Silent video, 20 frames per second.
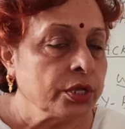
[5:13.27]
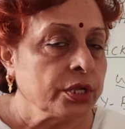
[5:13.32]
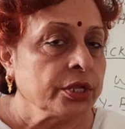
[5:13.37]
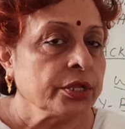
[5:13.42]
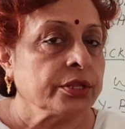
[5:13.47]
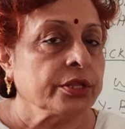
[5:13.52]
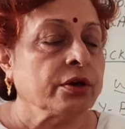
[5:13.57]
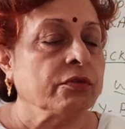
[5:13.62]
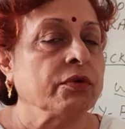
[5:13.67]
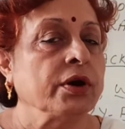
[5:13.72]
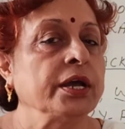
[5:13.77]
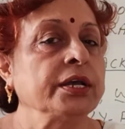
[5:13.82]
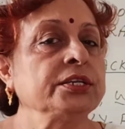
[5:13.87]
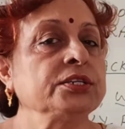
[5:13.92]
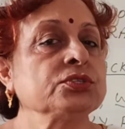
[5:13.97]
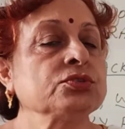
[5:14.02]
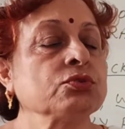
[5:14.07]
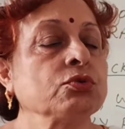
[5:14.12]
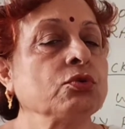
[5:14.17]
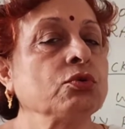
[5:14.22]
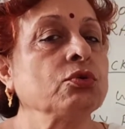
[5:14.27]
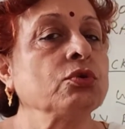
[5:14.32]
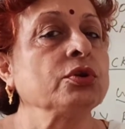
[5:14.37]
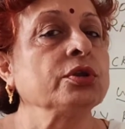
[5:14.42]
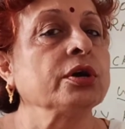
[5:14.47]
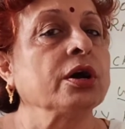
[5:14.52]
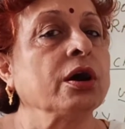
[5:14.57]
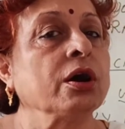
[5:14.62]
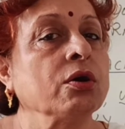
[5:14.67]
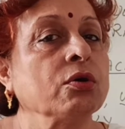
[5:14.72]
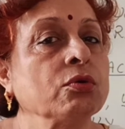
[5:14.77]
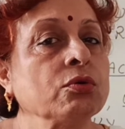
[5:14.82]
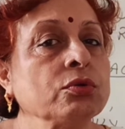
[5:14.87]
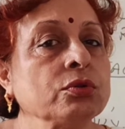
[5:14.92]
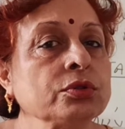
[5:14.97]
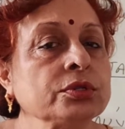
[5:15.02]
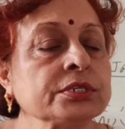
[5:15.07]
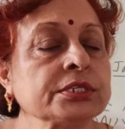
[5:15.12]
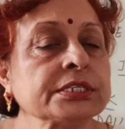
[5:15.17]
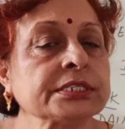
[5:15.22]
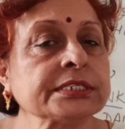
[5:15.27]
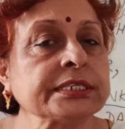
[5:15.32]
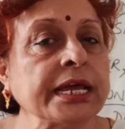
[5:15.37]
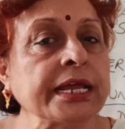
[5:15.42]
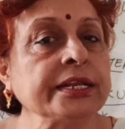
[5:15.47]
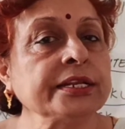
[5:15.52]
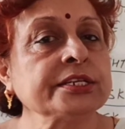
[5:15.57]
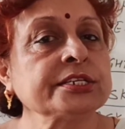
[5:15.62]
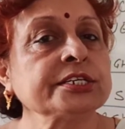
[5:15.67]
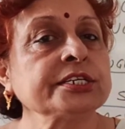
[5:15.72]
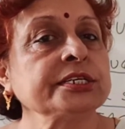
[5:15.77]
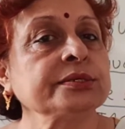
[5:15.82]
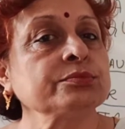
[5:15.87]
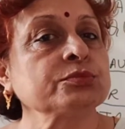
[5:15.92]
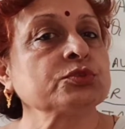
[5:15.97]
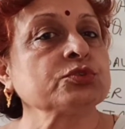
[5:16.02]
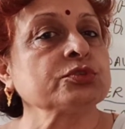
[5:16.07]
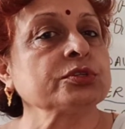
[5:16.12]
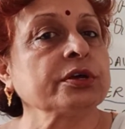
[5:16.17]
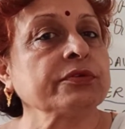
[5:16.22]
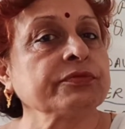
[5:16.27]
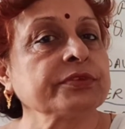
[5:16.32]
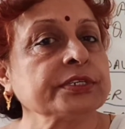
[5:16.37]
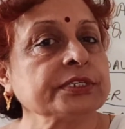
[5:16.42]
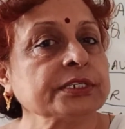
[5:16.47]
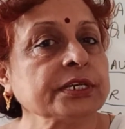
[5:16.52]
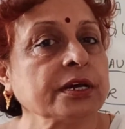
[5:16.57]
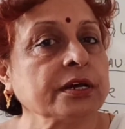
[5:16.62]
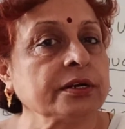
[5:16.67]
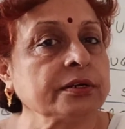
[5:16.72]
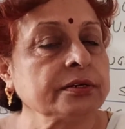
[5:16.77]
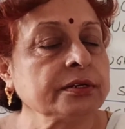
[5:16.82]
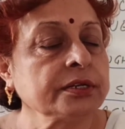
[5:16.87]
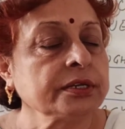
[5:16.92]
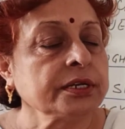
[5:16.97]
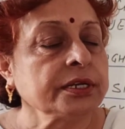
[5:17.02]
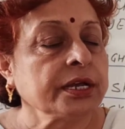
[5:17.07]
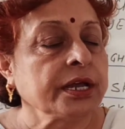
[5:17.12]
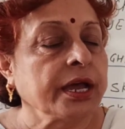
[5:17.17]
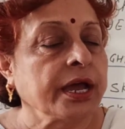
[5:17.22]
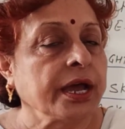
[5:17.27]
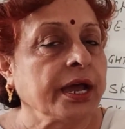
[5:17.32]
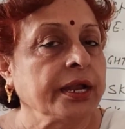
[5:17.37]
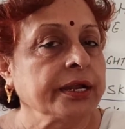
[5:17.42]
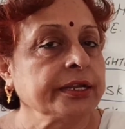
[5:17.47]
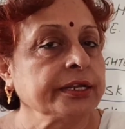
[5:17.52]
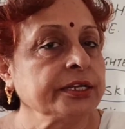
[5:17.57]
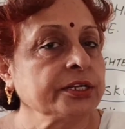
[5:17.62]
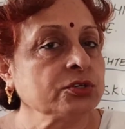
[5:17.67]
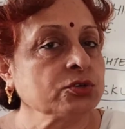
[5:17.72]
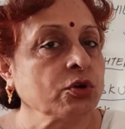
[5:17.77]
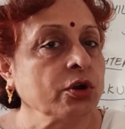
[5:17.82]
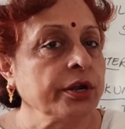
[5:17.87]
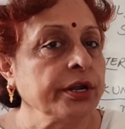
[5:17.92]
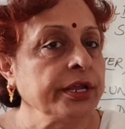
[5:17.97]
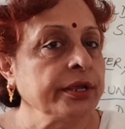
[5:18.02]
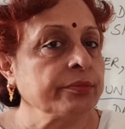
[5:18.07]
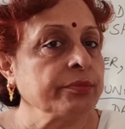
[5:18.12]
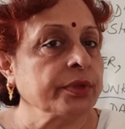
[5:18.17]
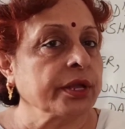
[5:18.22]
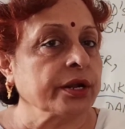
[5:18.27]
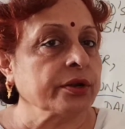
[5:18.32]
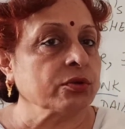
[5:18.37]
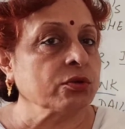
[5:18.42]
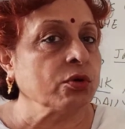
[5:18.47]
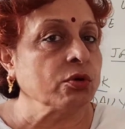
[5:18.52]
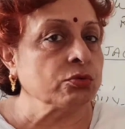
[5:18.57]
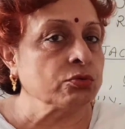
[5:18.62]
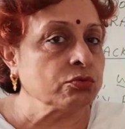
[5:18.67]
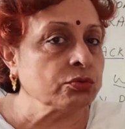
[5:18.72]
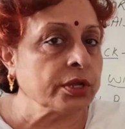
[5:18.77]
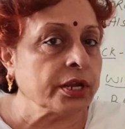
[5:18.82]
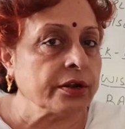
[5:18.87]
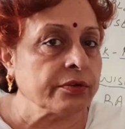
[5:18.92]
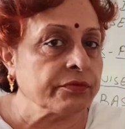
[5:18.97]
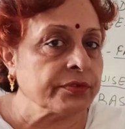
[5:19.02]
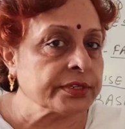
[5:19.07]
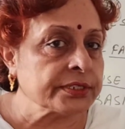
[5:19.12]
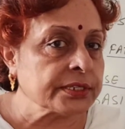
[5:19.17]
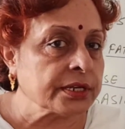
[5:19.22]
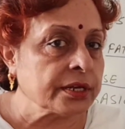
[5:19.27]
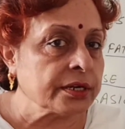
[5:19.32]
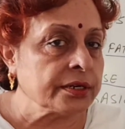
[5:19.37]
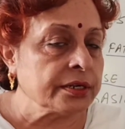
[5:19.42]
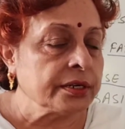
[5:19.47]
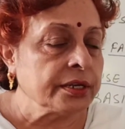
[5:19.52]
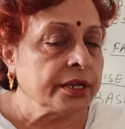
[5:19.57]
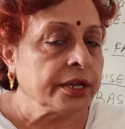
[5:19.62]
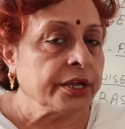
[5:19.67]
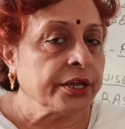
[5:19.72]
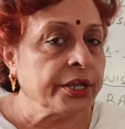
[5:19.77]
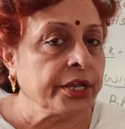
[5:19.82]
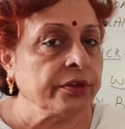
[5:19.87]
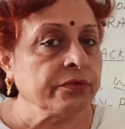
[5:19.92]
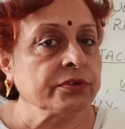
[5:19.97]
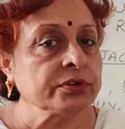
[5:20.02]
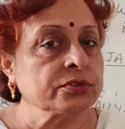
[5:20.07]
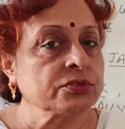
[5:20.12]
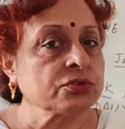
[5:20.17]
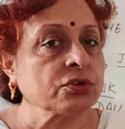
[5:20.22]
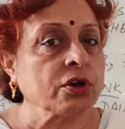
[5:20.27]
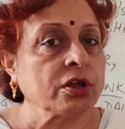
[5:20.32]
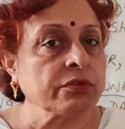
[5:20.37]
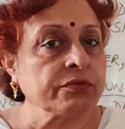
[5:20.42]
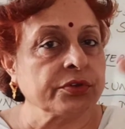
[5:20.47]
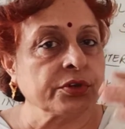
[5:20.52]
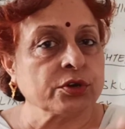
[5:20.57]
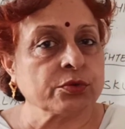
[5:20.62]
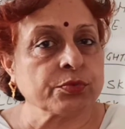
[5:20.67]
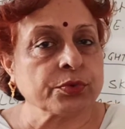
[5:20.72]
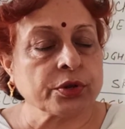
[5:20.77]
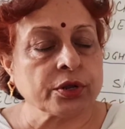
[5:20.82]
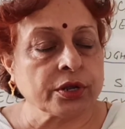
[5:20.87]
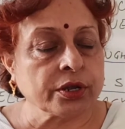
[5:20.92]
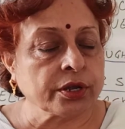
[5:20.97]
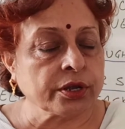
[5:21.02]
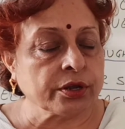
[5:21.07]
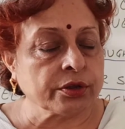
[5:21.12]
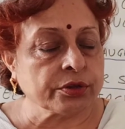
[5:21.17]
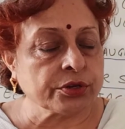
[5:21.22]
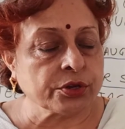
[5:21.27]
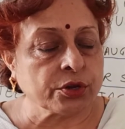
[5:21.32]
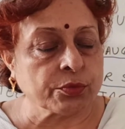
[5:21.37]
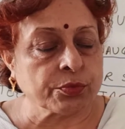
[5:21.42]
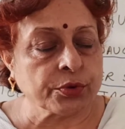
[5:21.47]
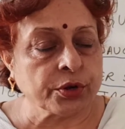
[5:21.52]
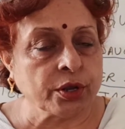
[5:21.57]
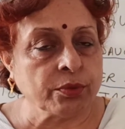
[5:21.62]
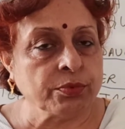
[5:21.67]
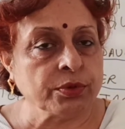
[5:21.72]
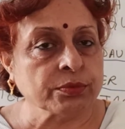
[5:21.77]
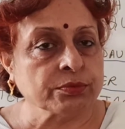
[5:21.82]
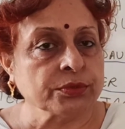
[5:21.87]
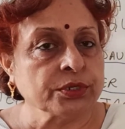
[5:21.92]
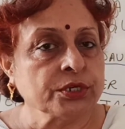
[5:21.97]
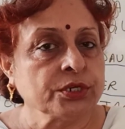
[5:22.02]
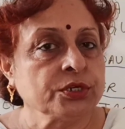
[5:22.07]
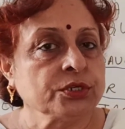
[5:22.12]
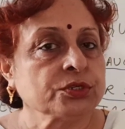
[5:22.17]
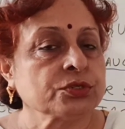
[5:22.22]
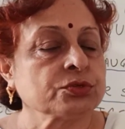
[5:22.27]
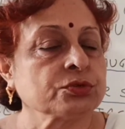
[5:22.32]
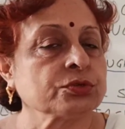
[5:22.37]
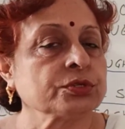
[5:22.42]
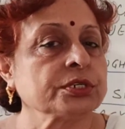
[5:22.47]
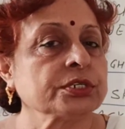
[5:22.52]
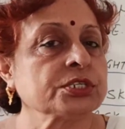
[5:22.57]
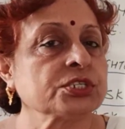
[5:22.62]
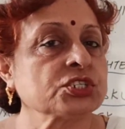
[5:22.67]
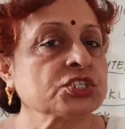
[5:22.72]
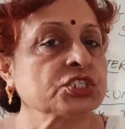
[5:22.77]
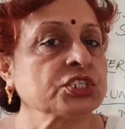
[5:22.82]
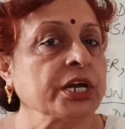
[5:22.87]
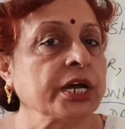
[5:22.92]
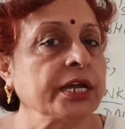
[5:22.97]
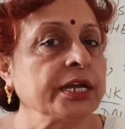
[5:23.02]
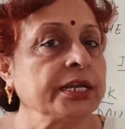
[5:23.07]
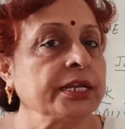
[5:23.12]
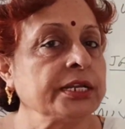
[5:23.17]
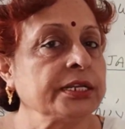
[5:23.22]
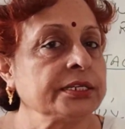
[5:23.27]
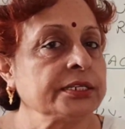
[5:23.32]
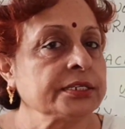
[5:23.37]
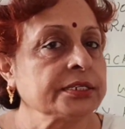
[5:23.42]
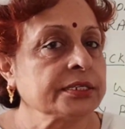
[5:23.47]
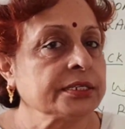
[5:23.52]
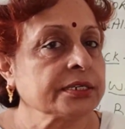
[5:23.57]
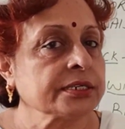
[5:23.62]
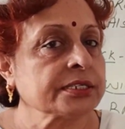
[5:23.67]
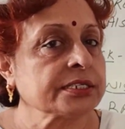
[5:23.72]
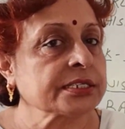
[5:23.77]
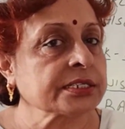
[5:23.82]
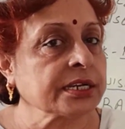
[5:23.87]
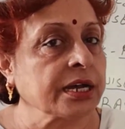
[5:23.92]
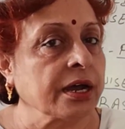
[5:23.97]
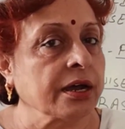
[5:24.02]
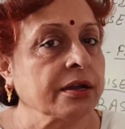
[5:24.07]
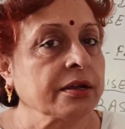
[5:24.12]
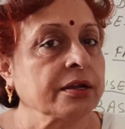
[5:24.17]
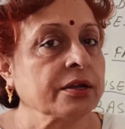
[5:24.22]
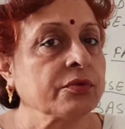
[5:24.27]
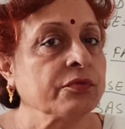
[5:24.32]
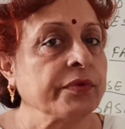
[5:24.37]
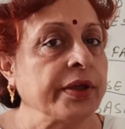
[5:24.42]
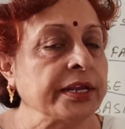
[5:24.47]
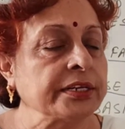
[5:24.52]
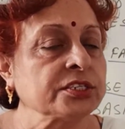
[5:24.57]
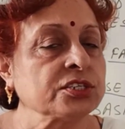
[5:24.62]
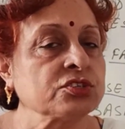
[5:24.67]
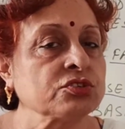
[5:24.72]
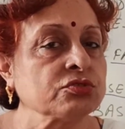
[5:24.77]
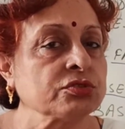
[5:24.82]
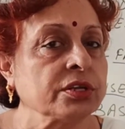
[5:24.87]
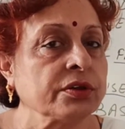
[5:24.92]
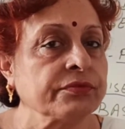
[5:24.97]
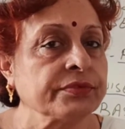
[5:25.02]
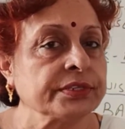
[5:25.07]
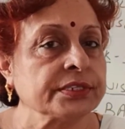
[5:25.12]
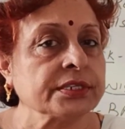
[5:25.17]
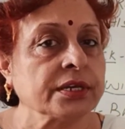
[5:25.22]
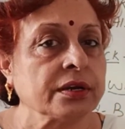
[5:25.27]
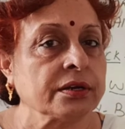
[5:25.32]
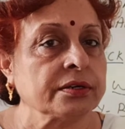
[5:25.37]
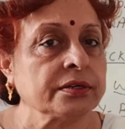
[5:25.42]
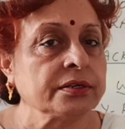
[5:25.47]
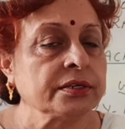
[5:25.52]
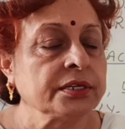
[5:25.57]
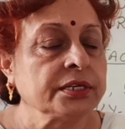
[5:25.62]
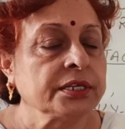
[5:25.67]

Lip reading: The wise old owl sent him to the wizard, and he told him that go to that wizard, he would solve your problem. So this child skunk went to the wizard.